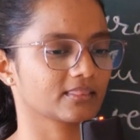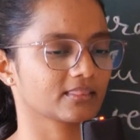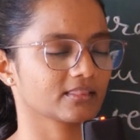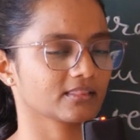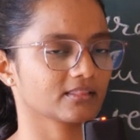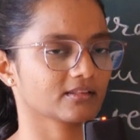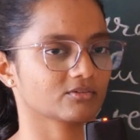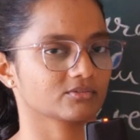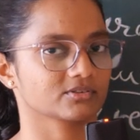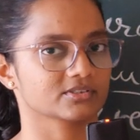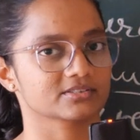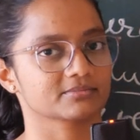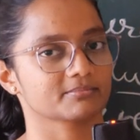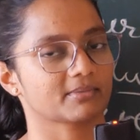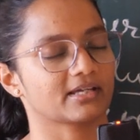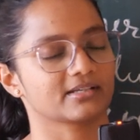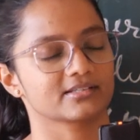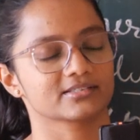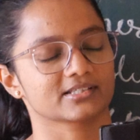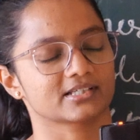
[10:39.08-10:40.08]
Now this
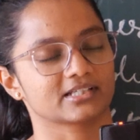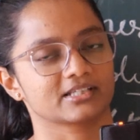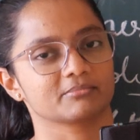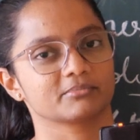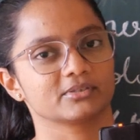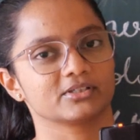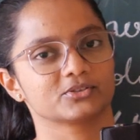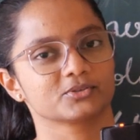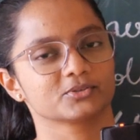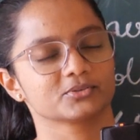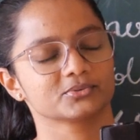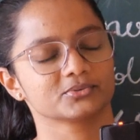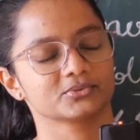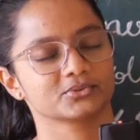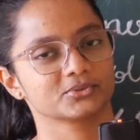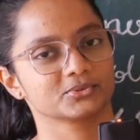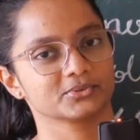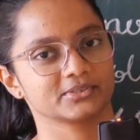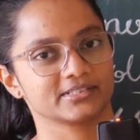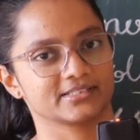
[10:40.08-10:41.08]
man is unable to
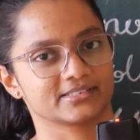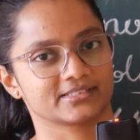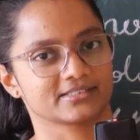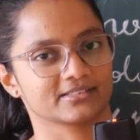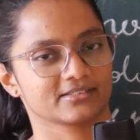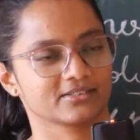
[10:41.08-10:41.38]
do this.